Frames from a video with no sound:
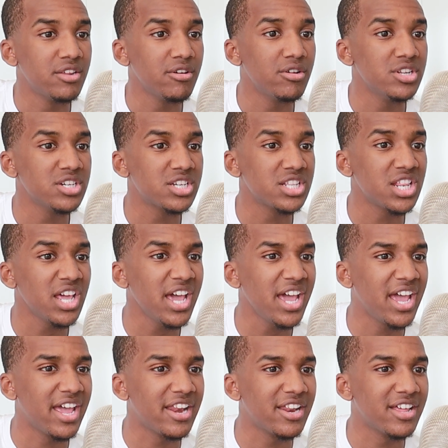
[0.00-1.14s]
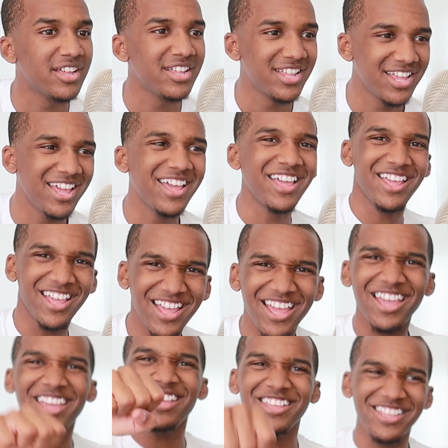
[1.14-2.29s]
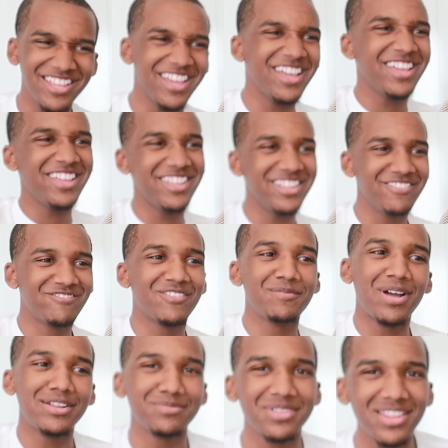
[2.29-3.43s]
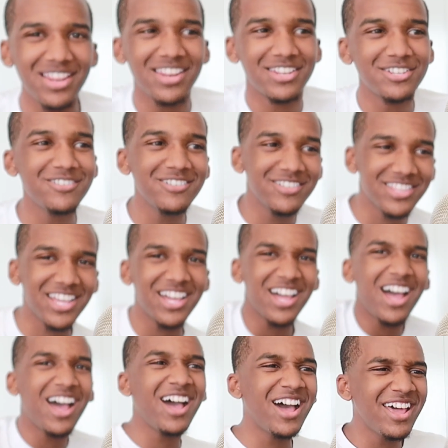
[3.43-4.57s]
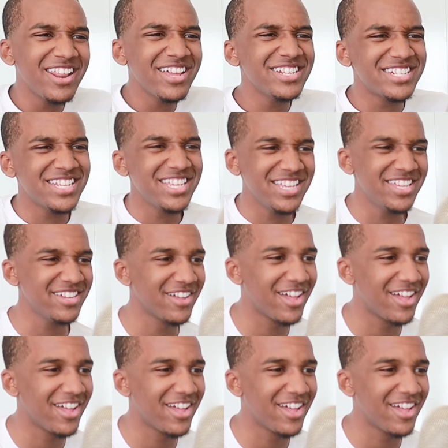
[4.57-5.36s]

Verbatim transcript: Yo, look at that. Hey, hey, reminds me to do the Odyssey.